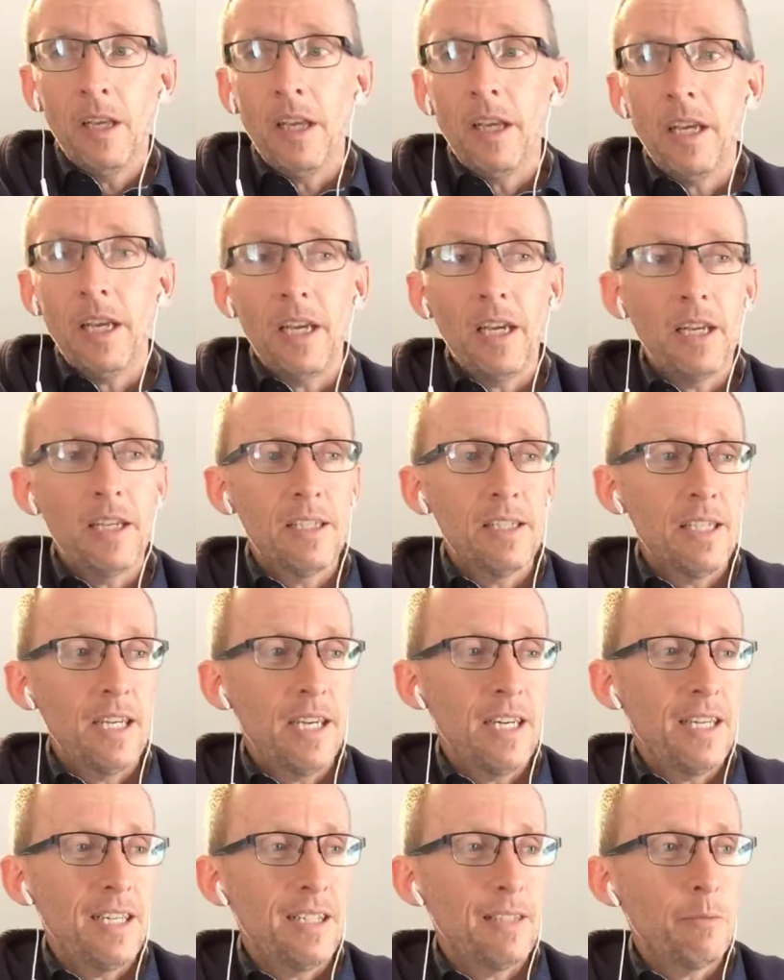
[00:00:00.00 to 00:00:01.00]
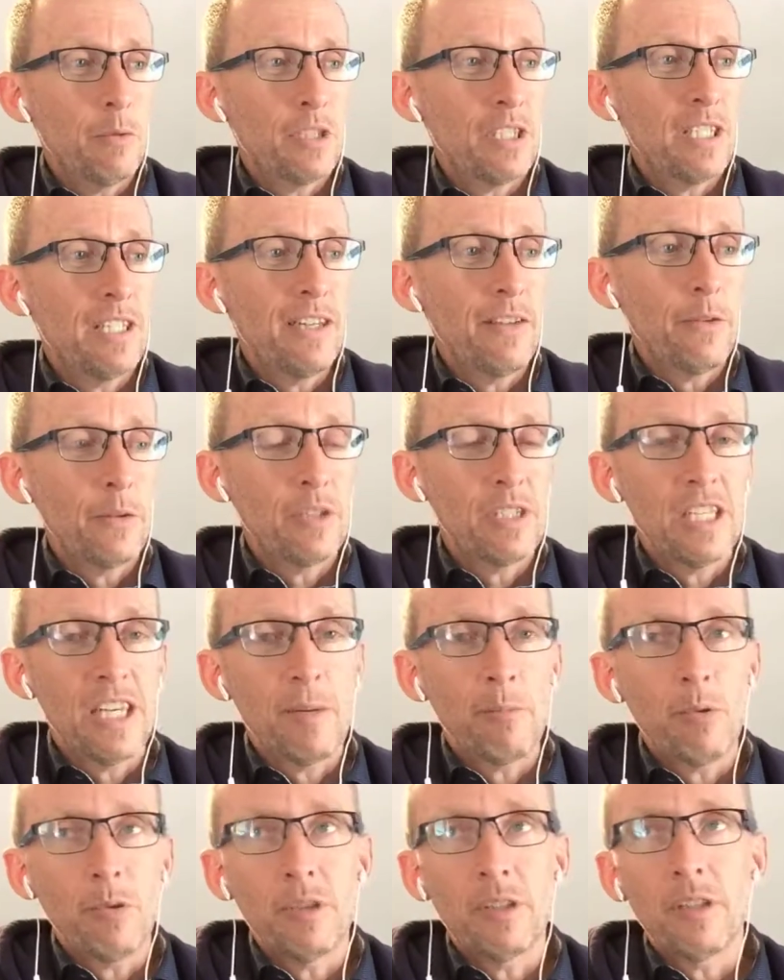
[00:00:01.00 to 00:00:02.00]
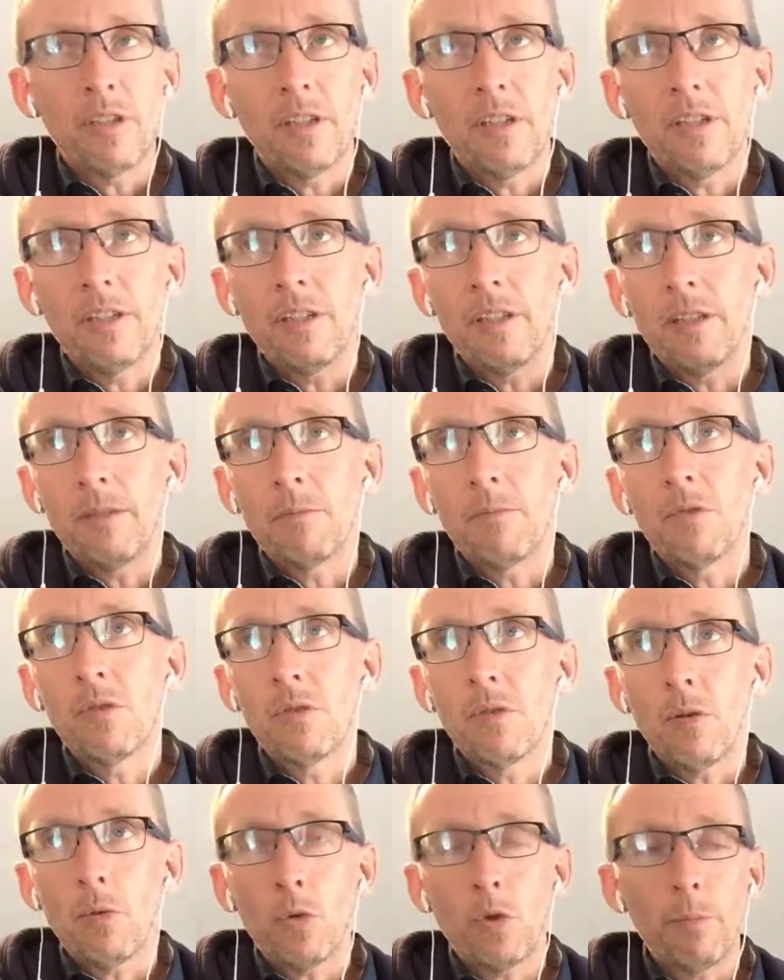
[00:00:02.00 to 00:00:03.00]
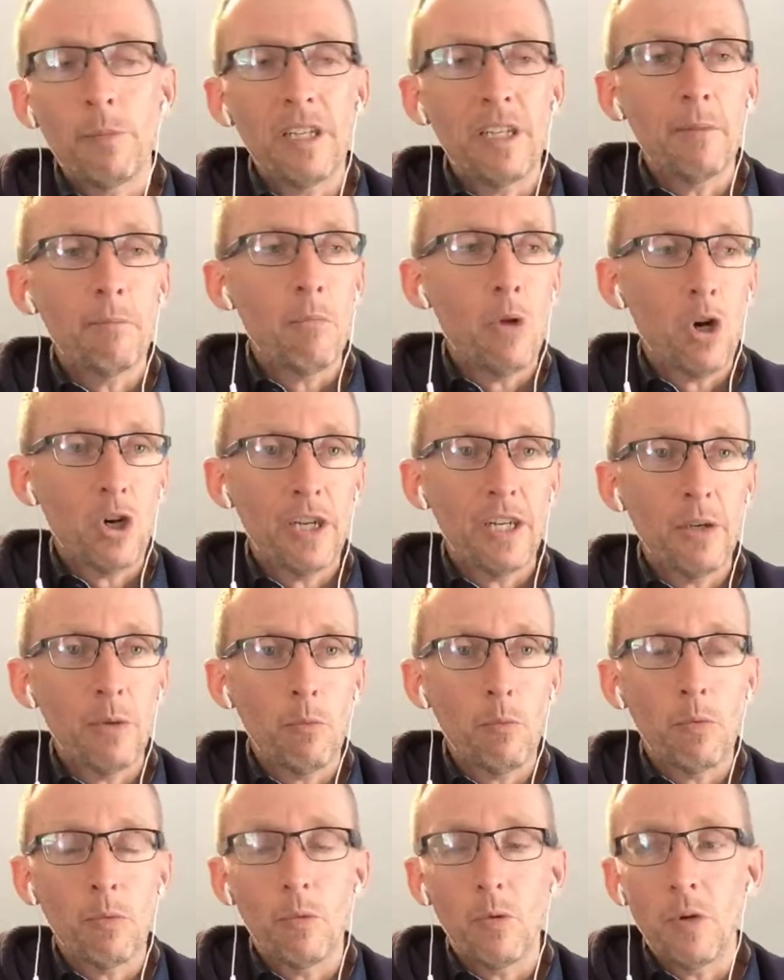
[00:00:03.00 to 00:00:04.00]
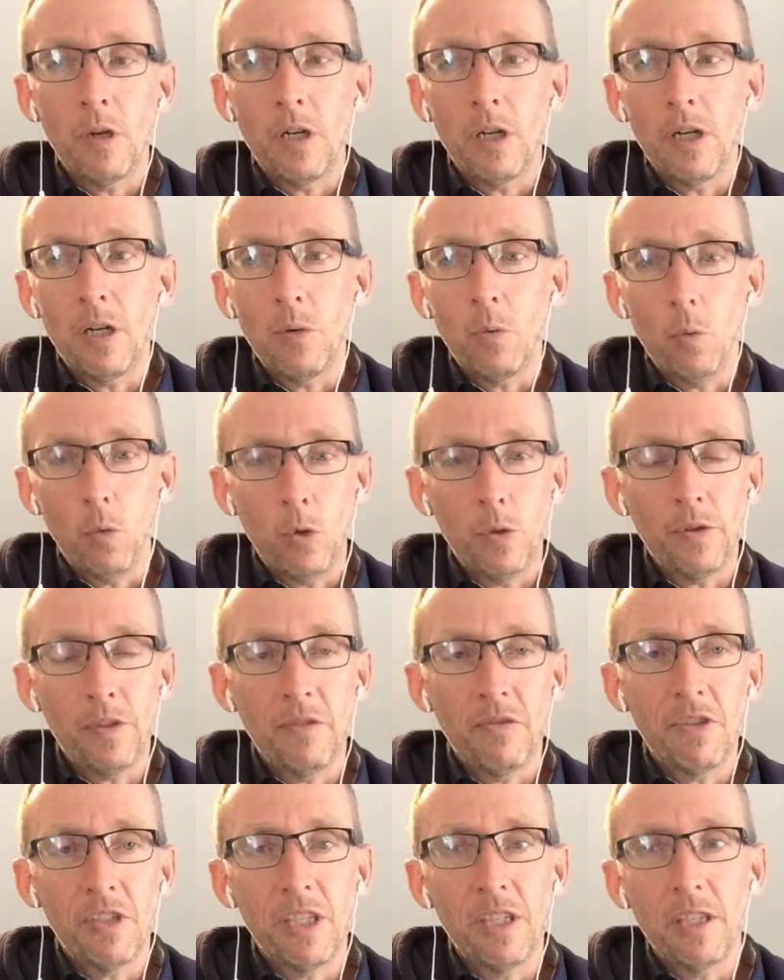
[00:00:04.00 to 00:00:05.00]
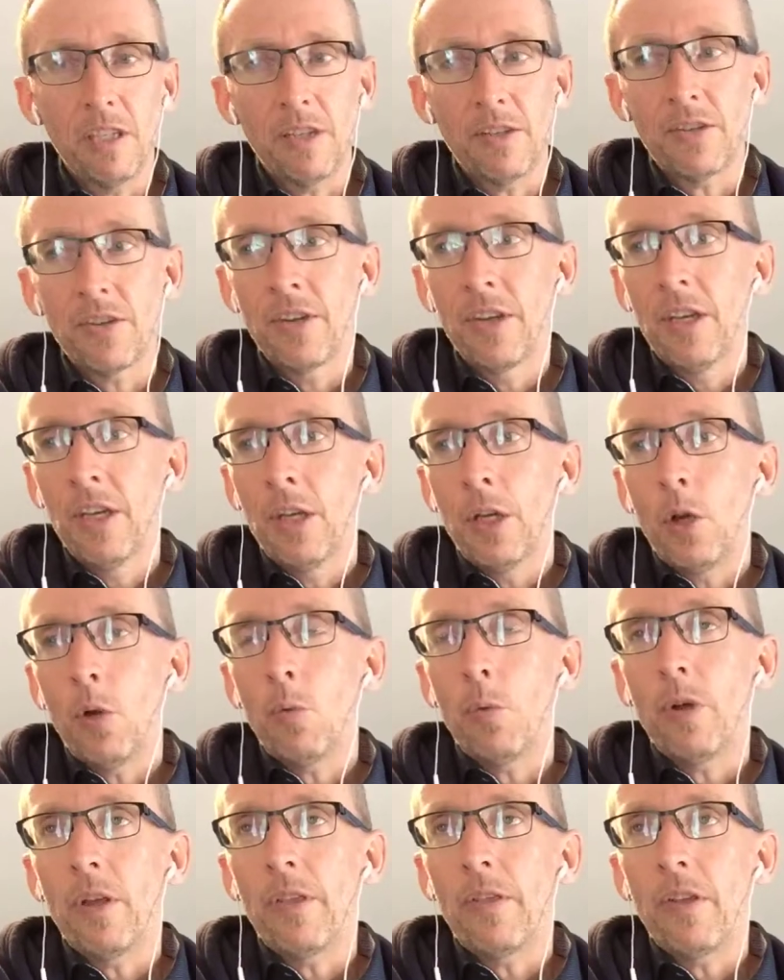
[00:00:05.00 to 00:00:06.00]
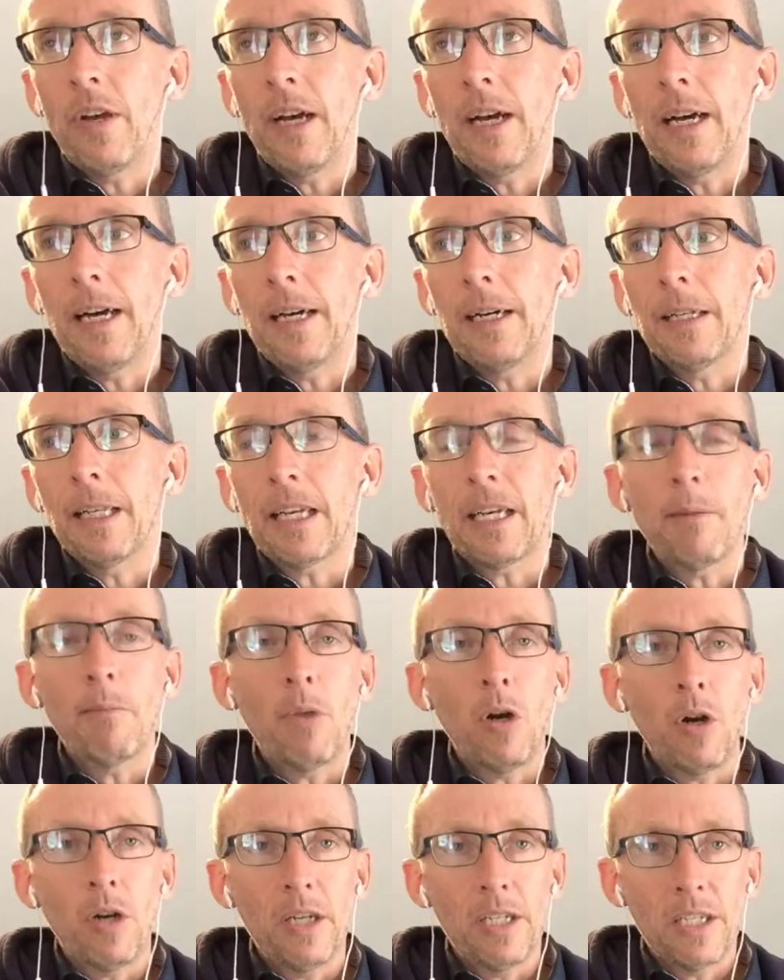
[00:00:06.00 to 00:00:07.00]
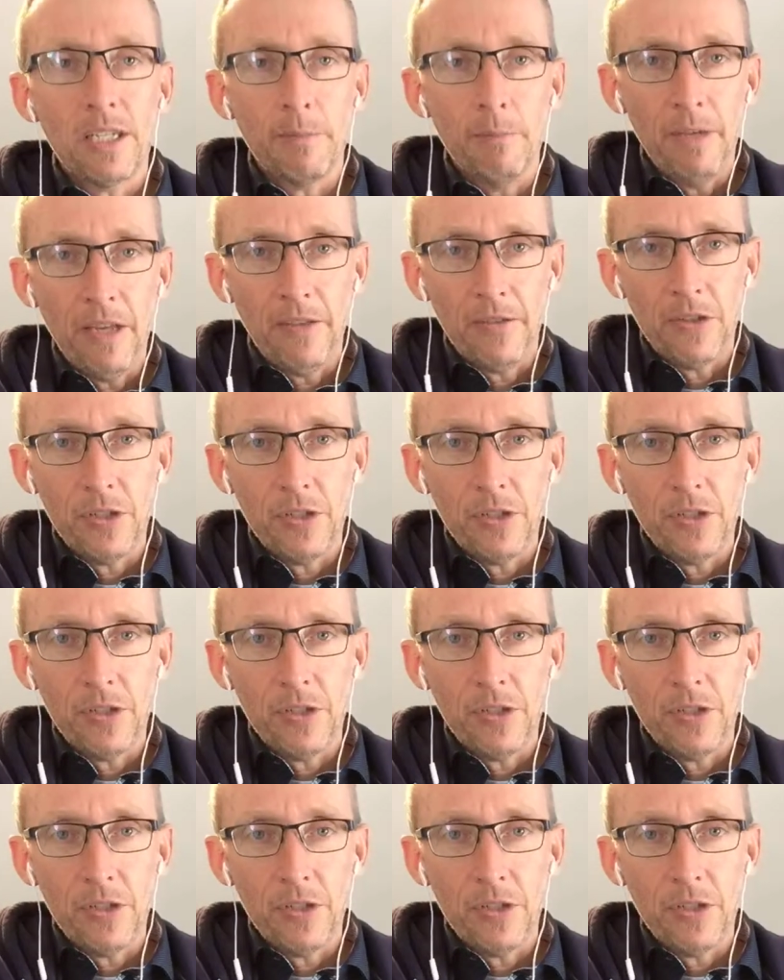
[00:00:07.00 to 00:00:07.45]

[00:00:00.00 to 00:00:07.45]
And what's another example? In the social media marketing world, you've seen this with like Amari Smith.